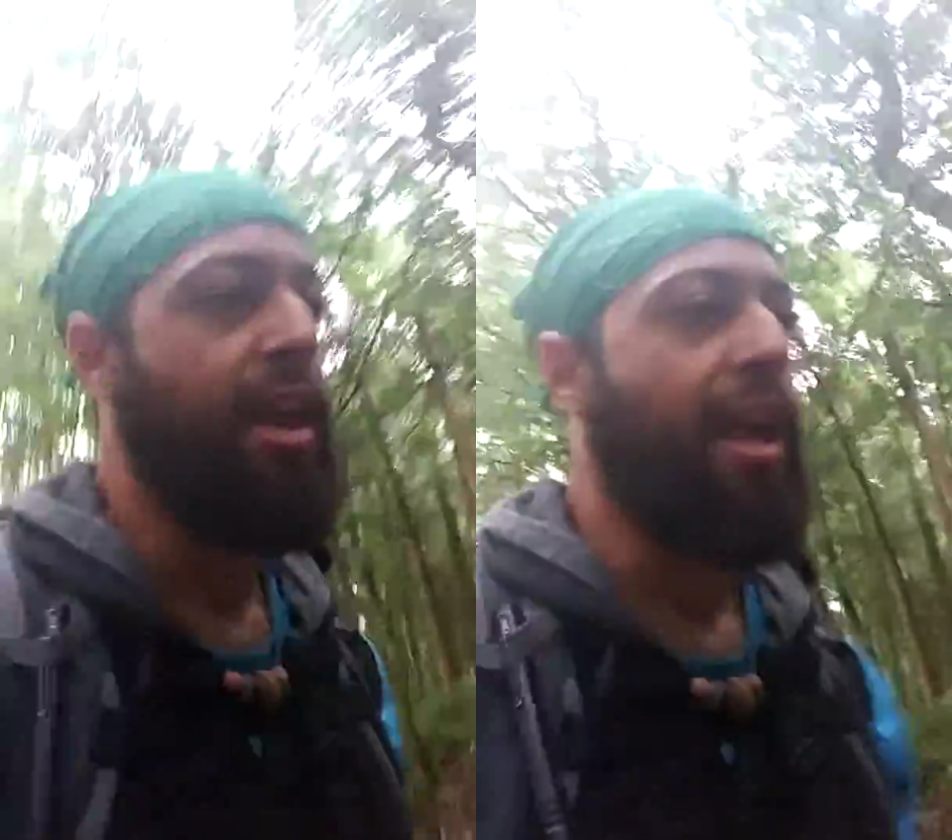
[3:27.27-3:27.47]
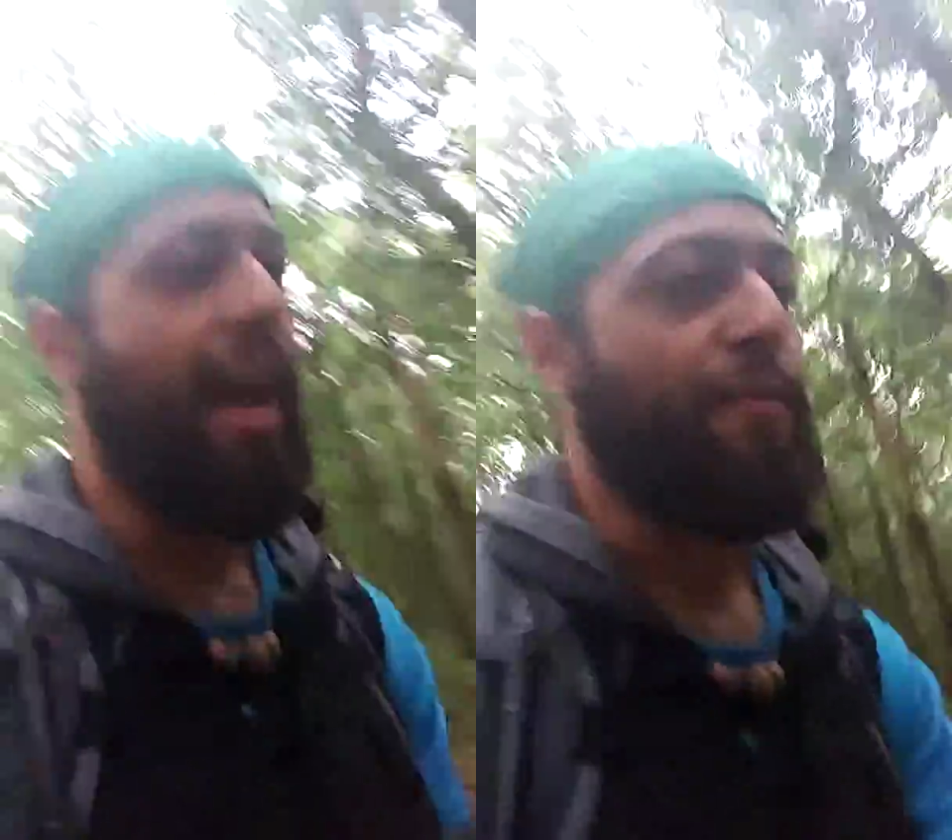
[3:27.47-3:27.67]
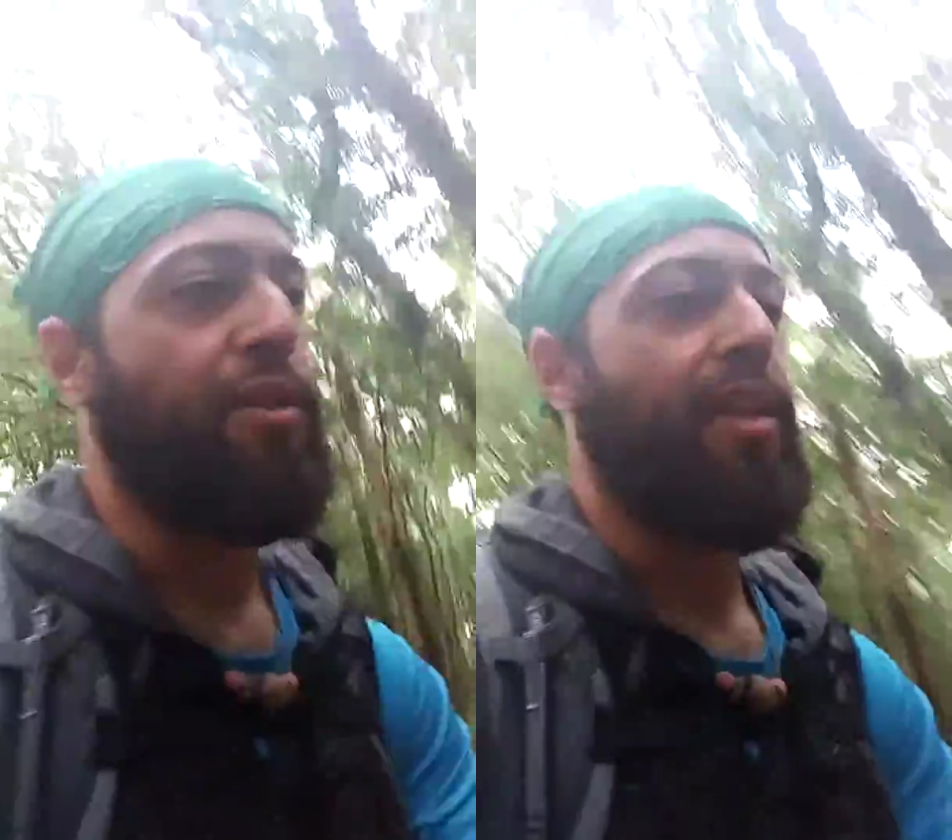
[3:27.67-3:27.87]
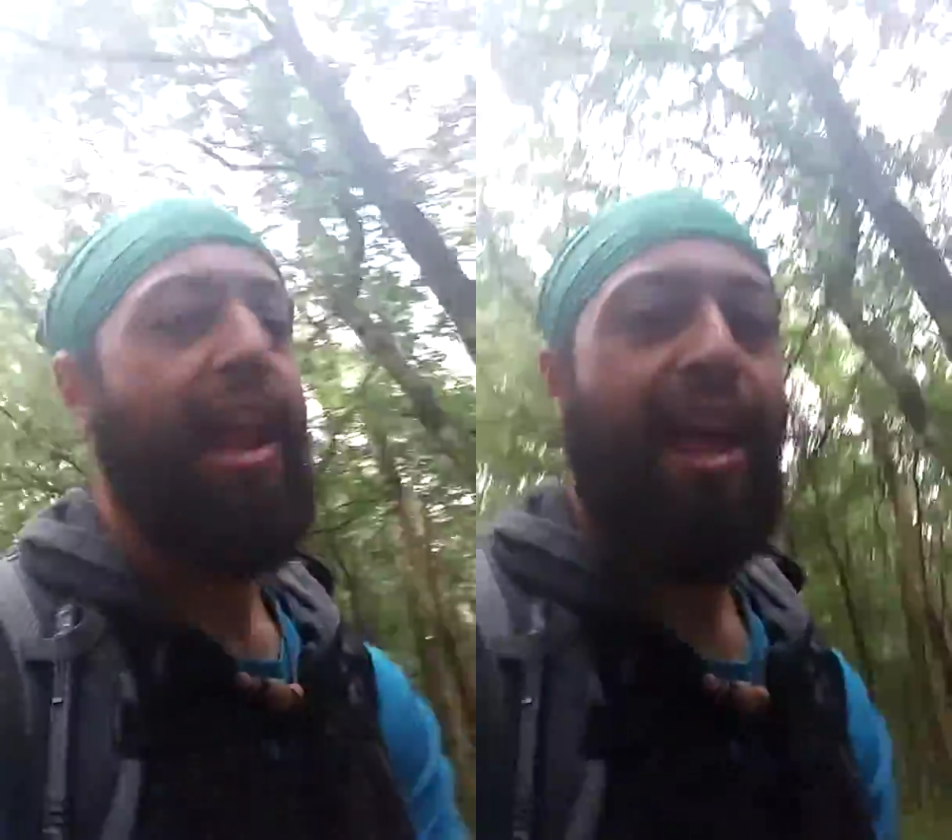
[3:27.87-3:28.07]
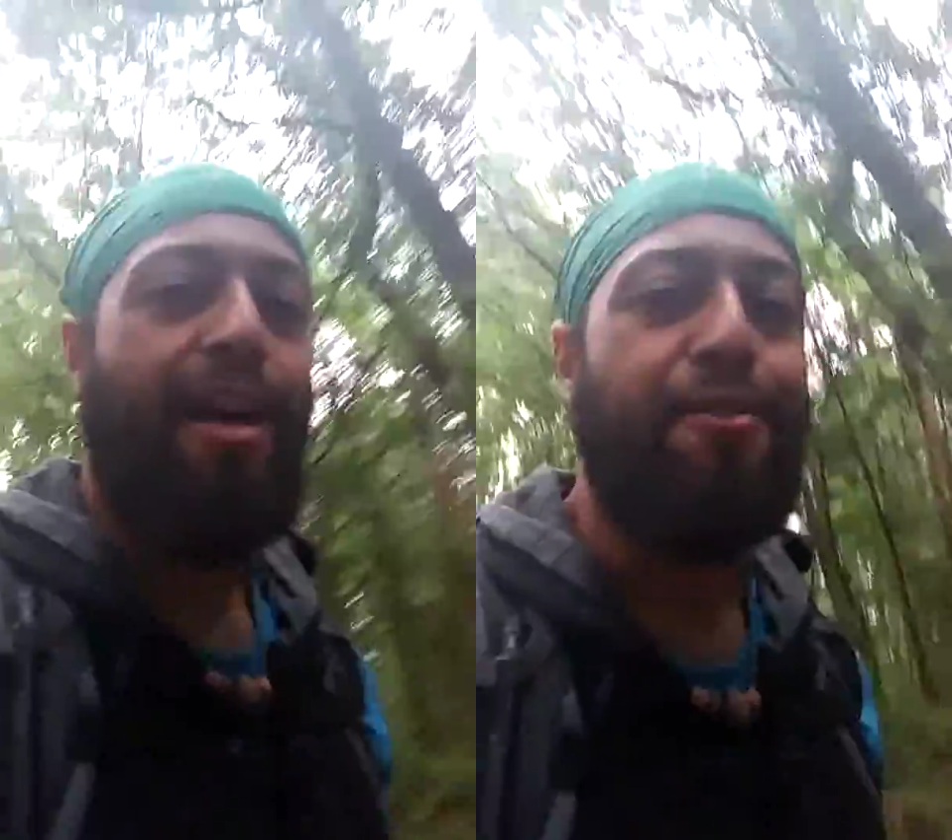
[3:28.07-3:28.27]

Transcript: After today, I'll have